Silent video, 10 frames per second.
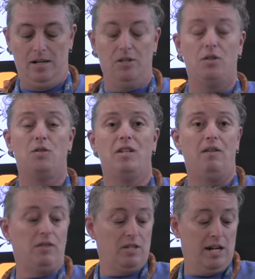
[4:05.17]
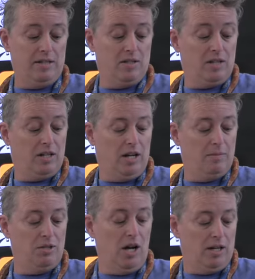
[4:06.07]
So Save Our Snakes is going to
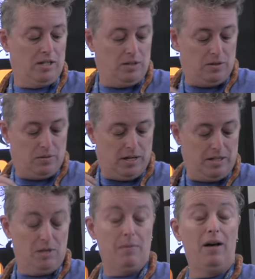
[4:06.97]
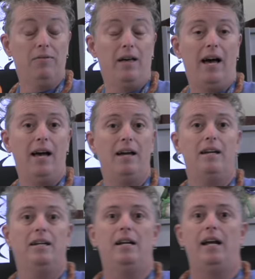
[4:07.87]
come talk to us about
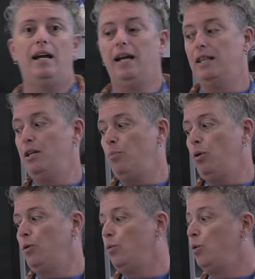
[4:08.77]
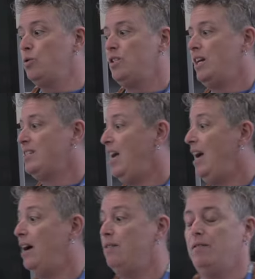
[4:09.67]
that and the important role snakes
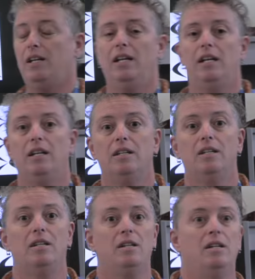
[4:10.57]
have in